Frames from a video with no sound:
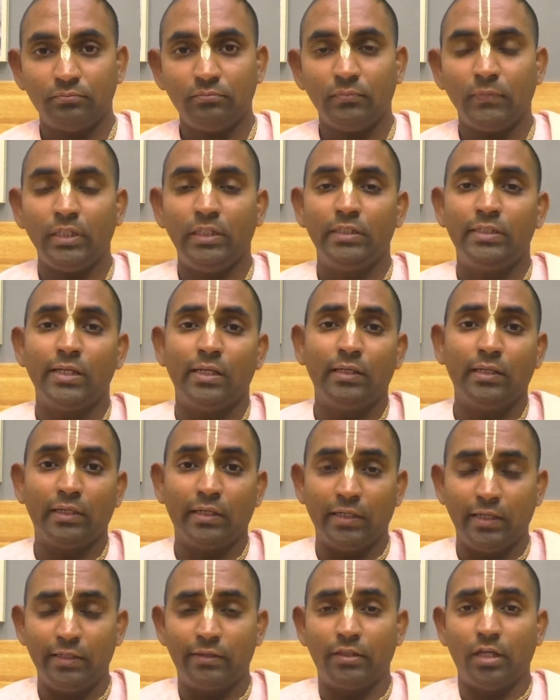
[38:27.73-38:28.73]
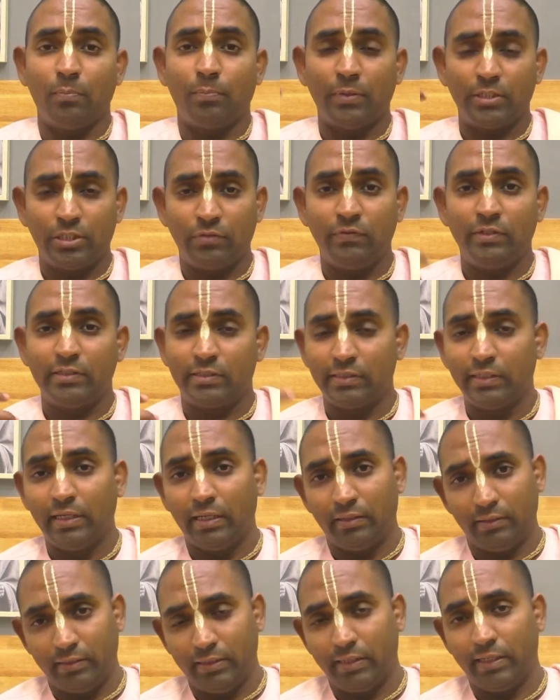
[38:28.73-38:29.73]
Generally, great tapasvis
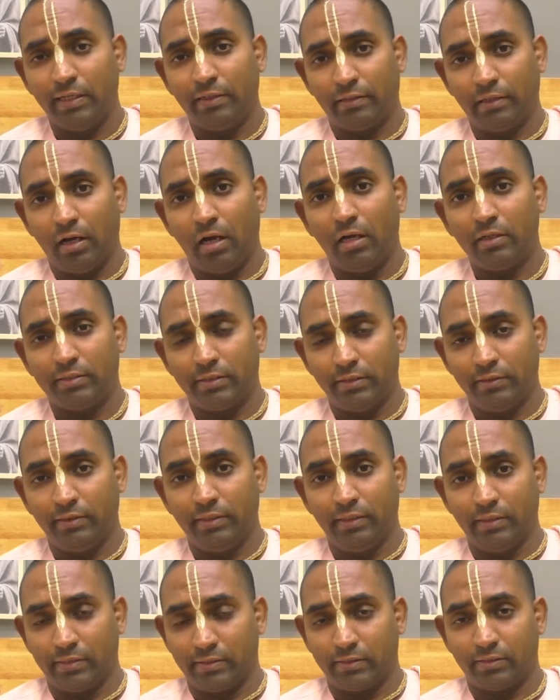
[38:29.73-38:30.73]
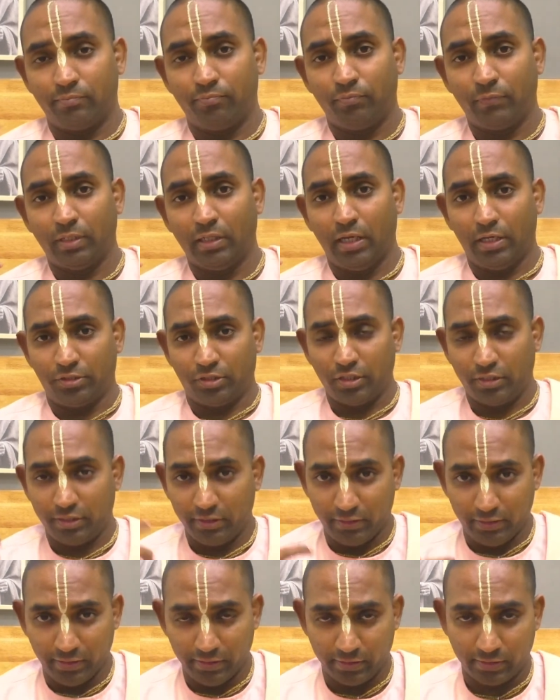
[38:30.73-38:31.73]
get all siddhis, ashta
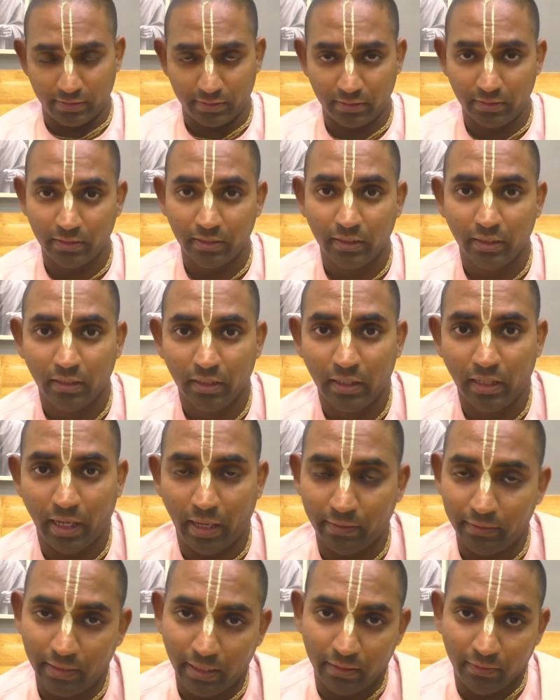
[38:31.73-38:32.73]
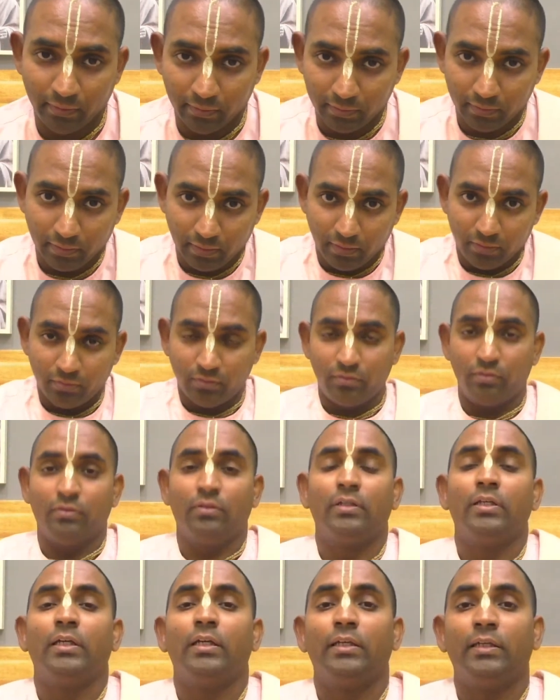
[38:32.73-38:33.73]
siddhis, and then
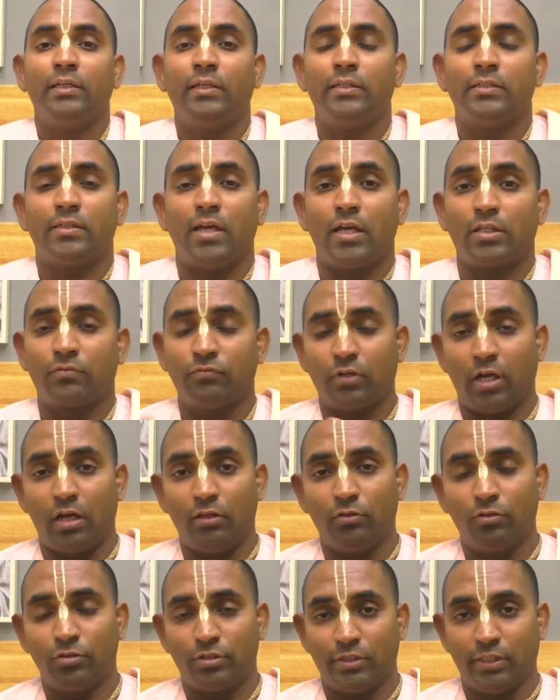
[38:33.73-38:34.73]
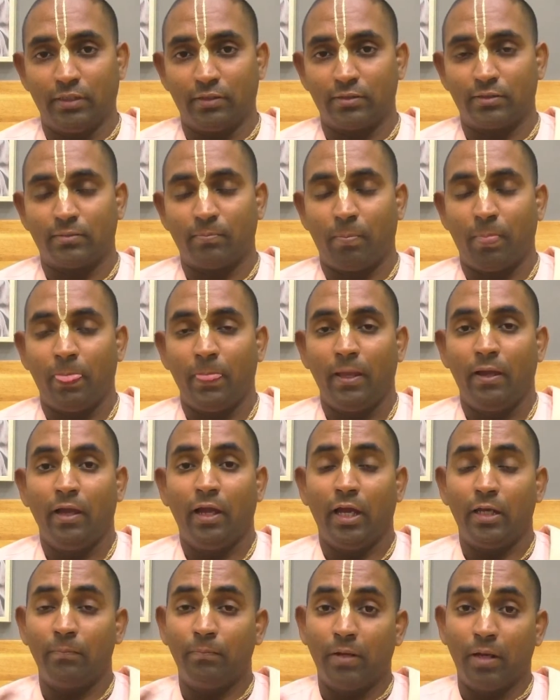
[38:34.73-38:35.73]
he is asked for all those things,
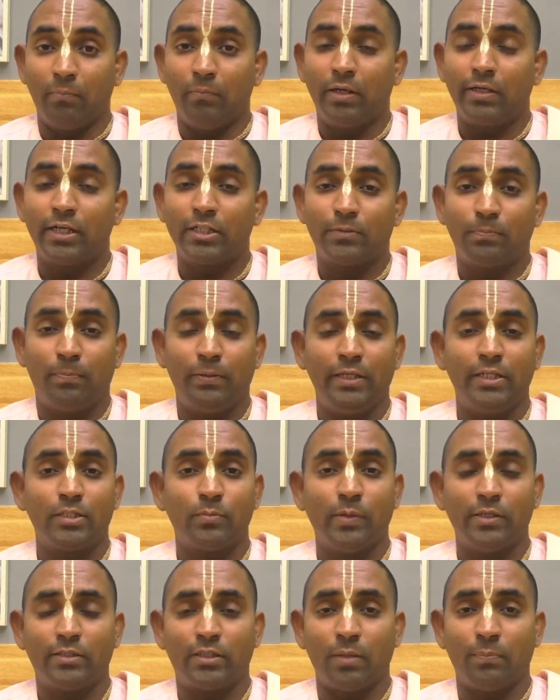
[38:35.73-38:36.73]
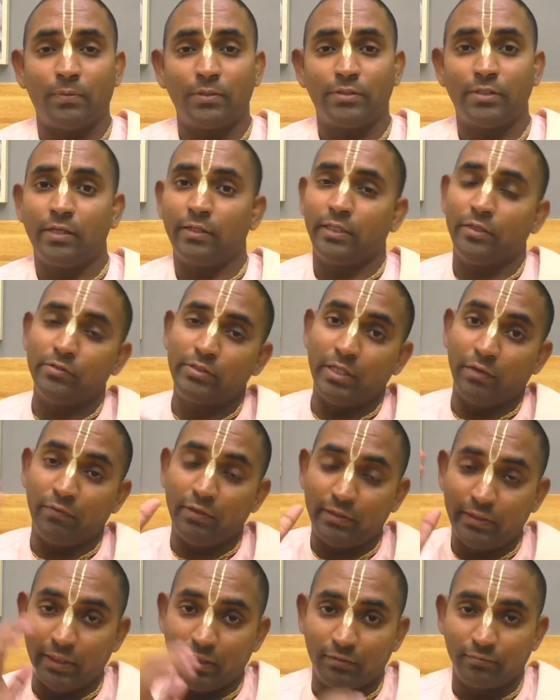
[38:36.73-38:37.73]
and Brahma gets pleased by his tapasya and gives
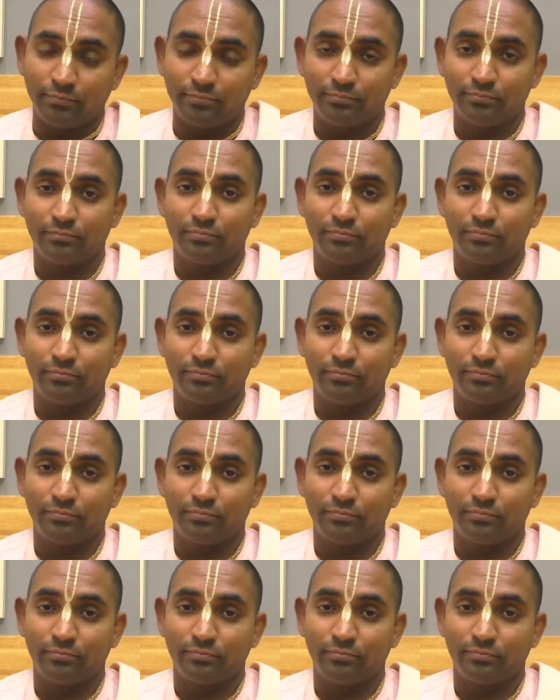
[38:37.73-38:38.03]
everything.